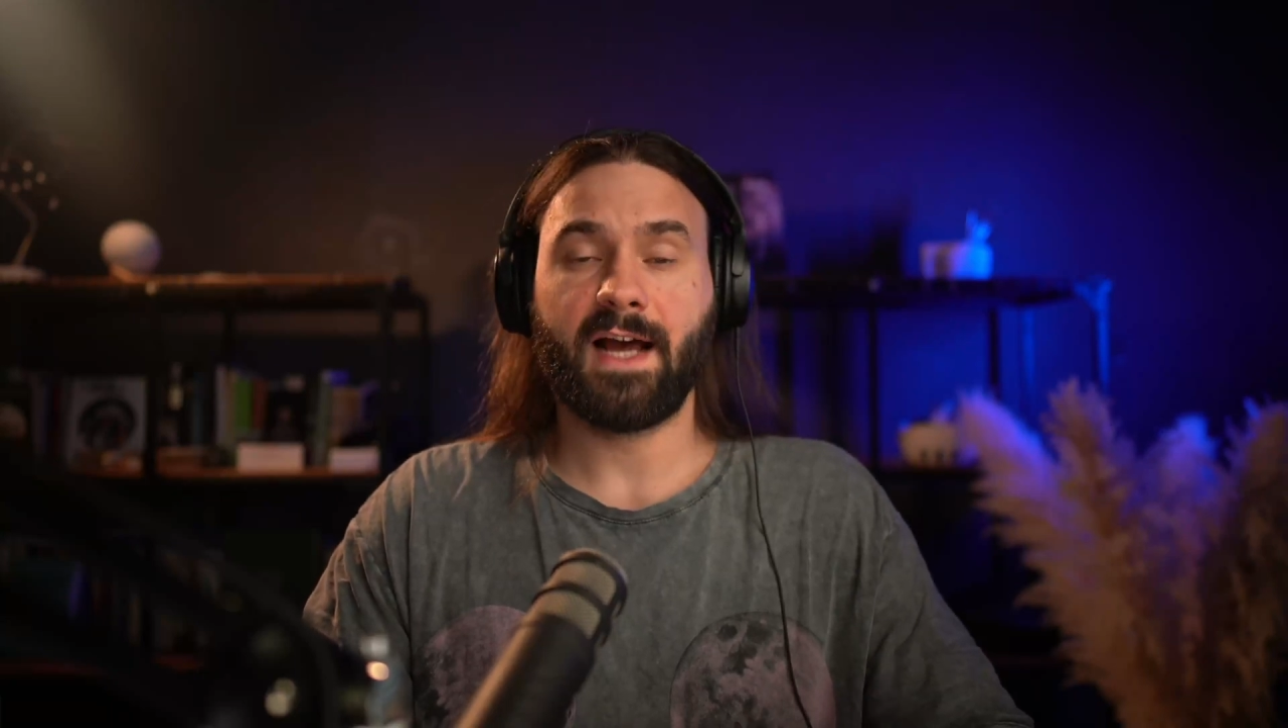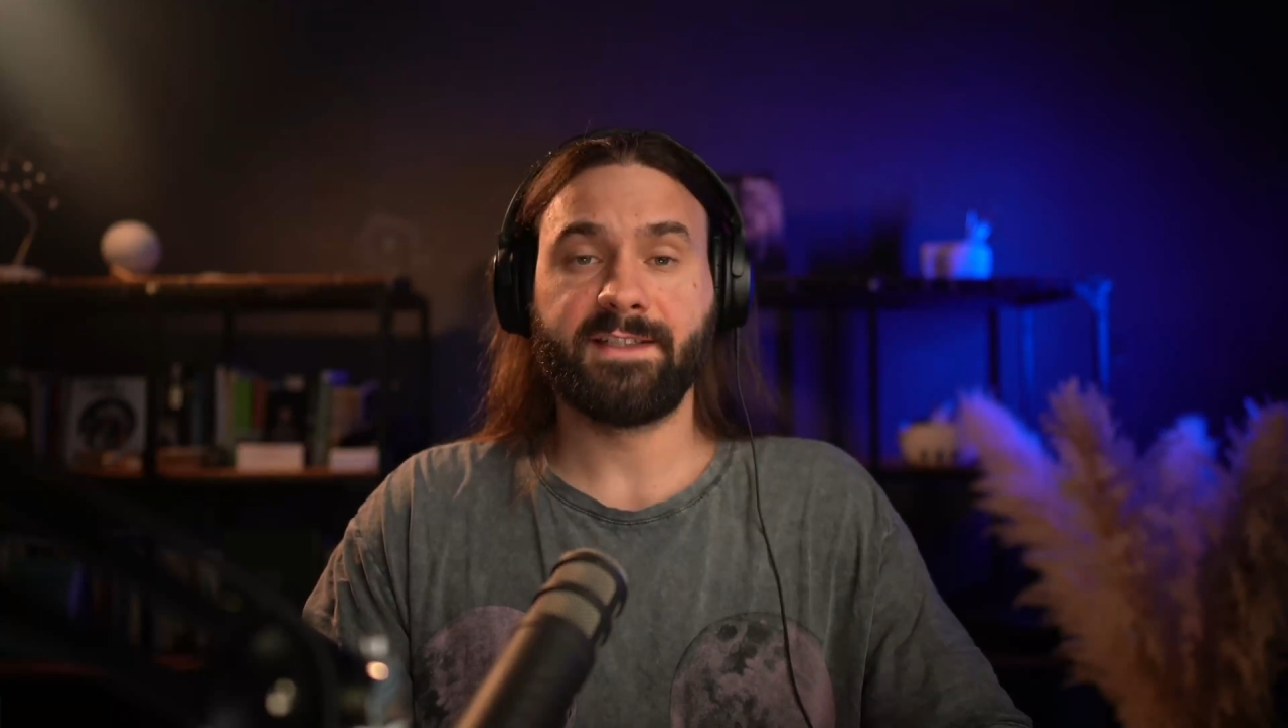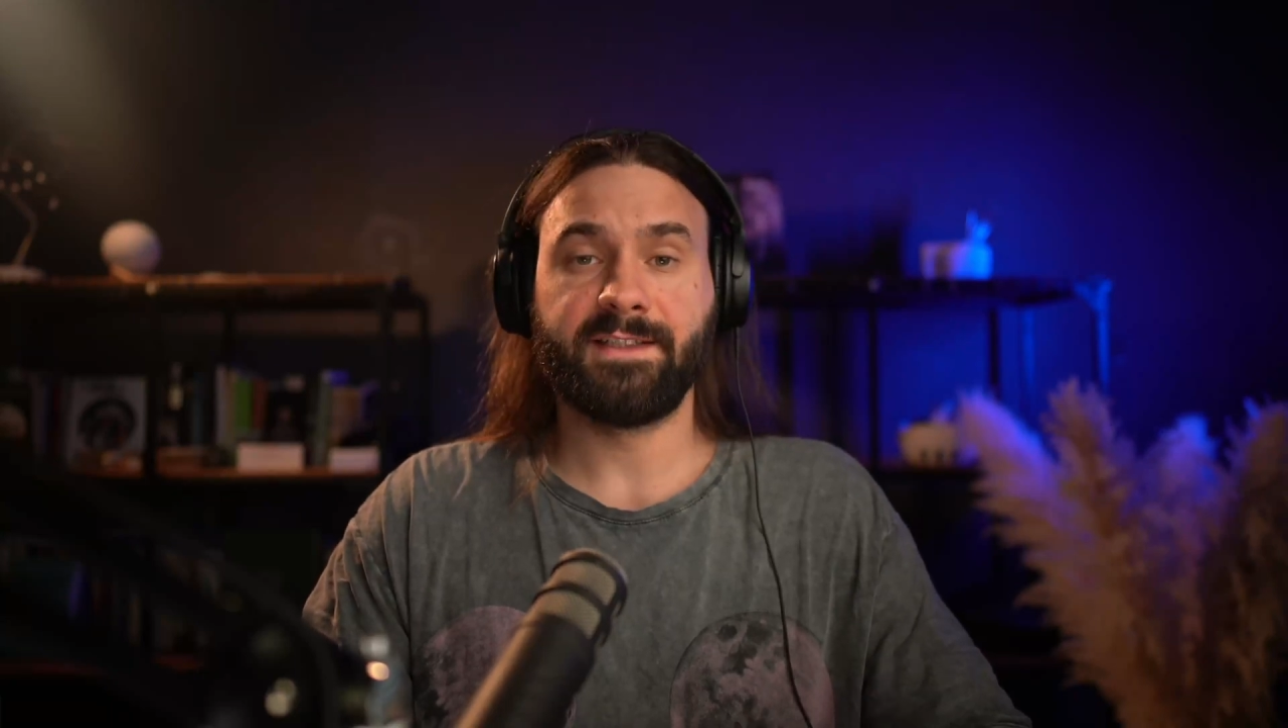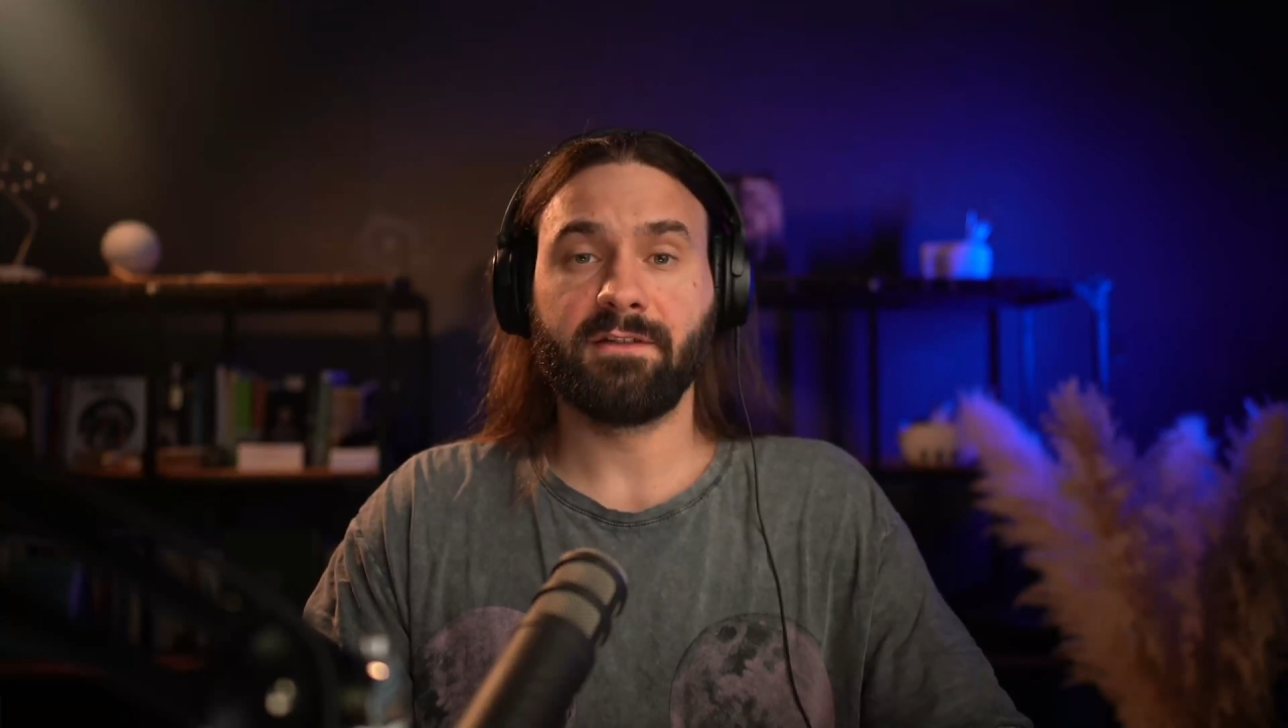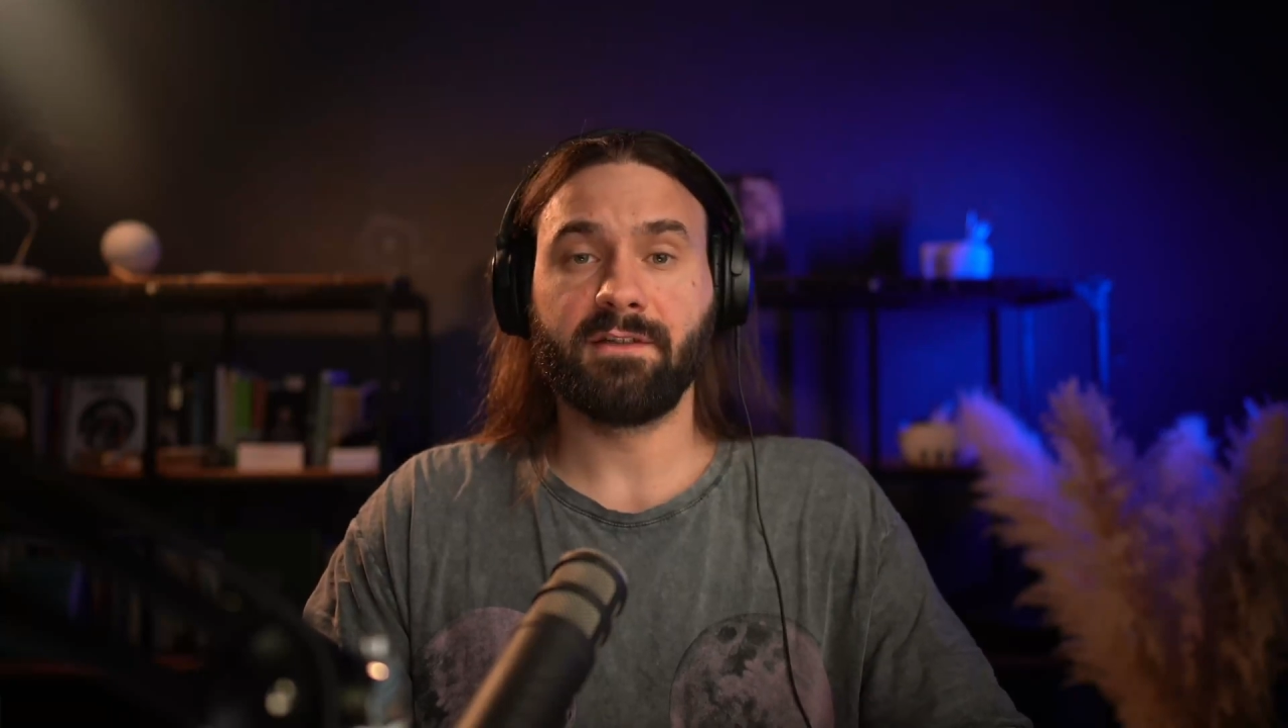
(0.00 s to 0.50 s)

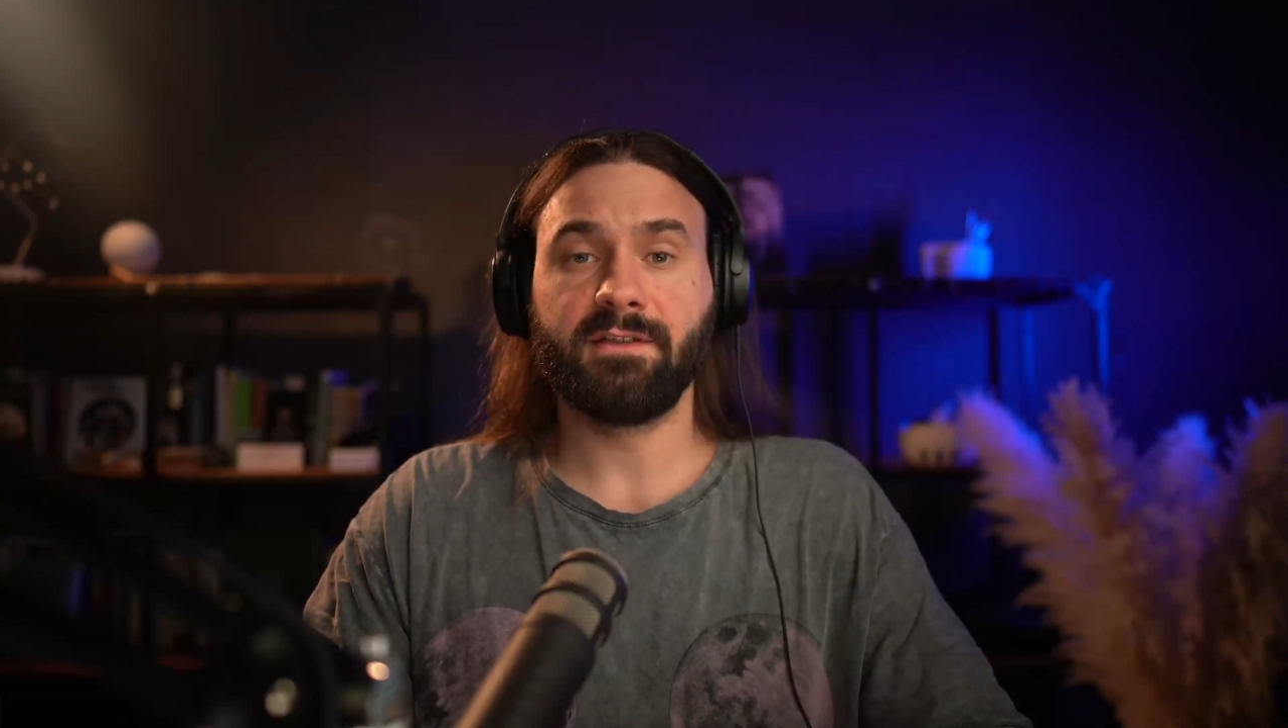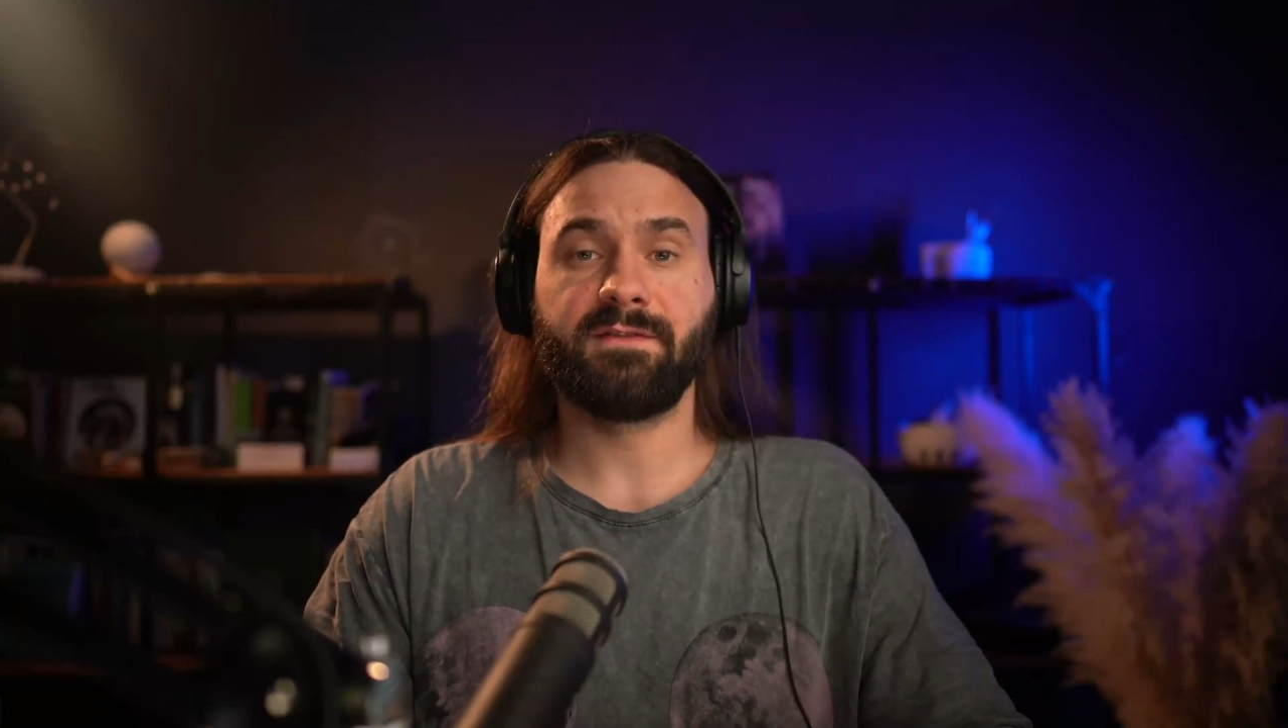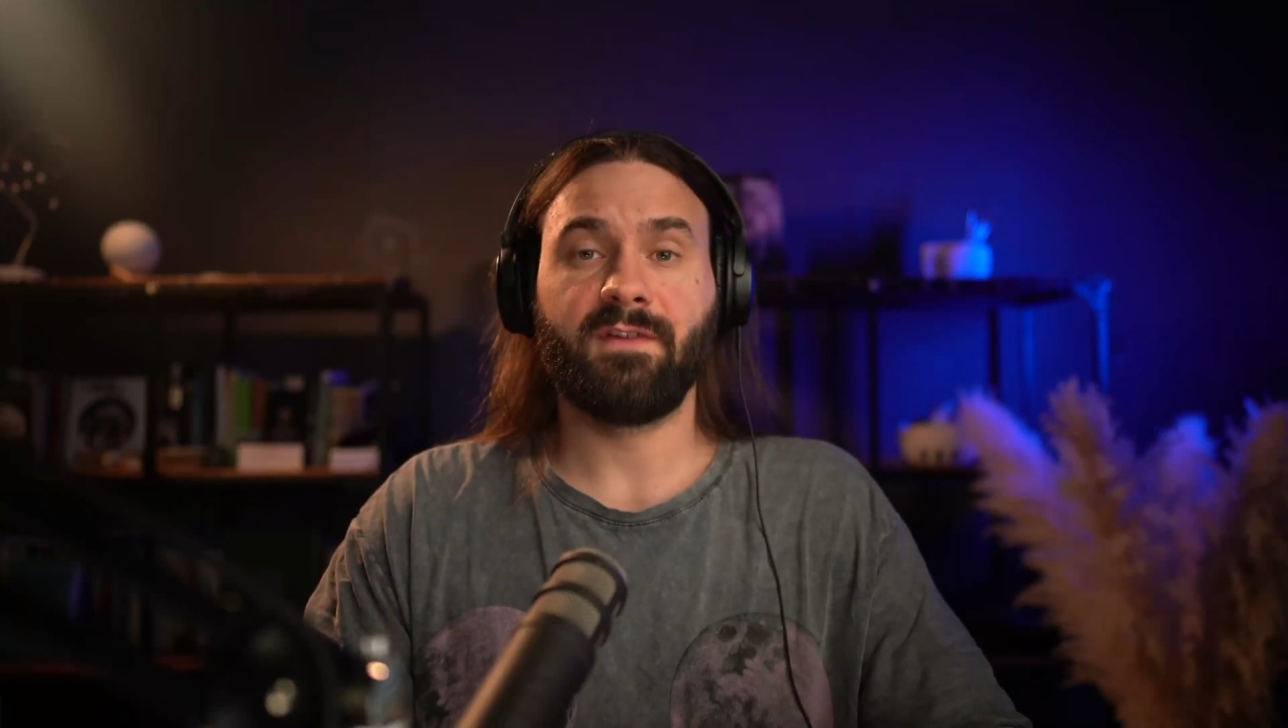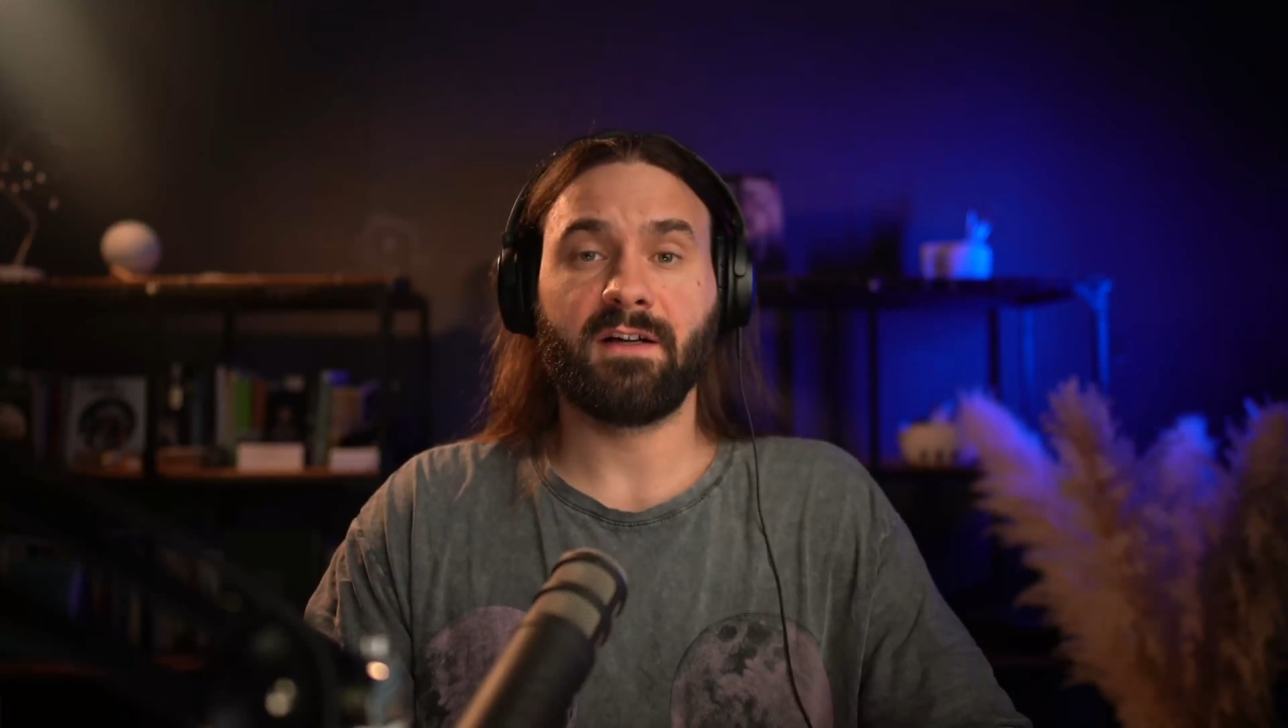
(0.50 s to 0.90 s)
Asynchronous